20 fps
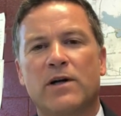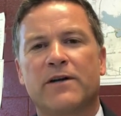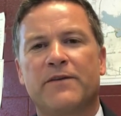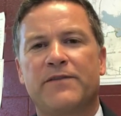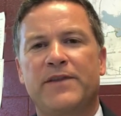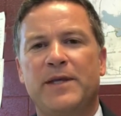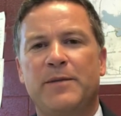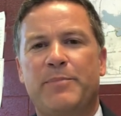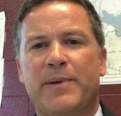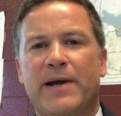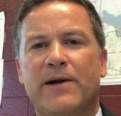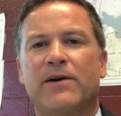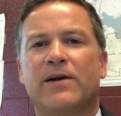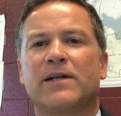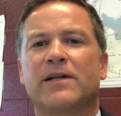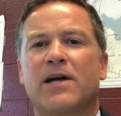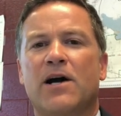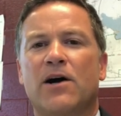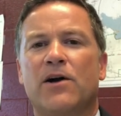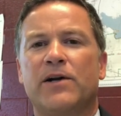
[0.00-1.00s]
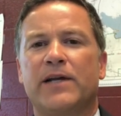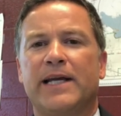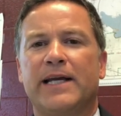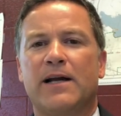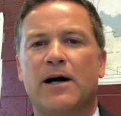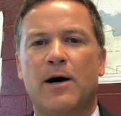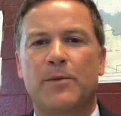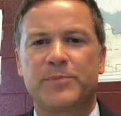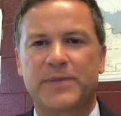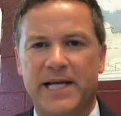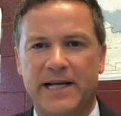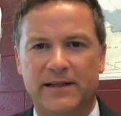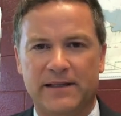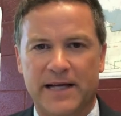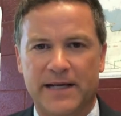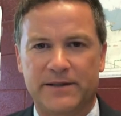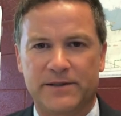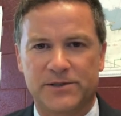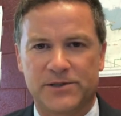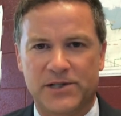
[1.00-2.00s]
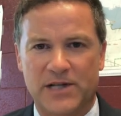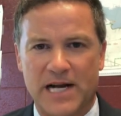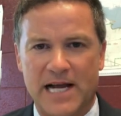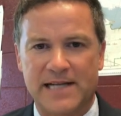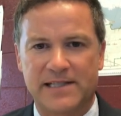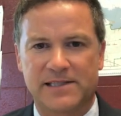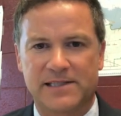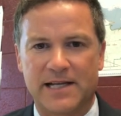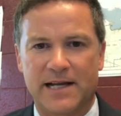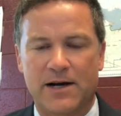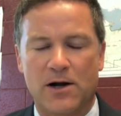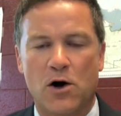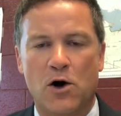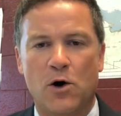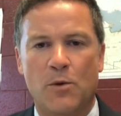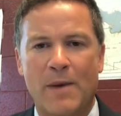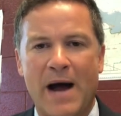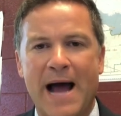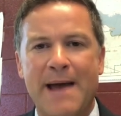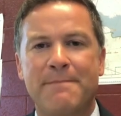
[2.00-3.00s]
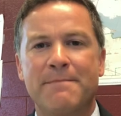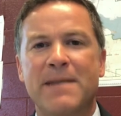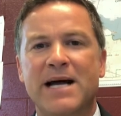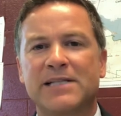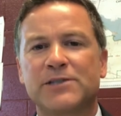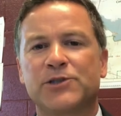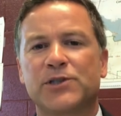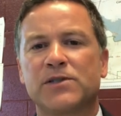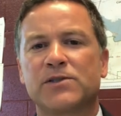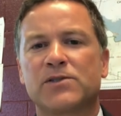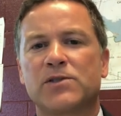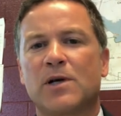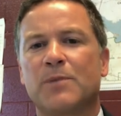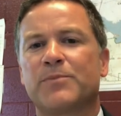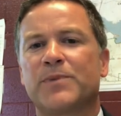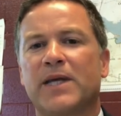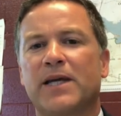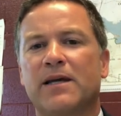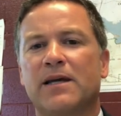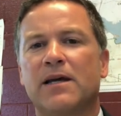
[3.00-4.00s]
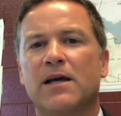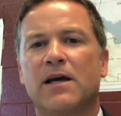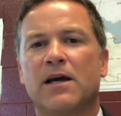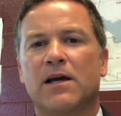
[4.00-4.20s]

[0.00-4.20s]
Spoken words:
of the parent-guardian update letters that I sent home, I mentioned something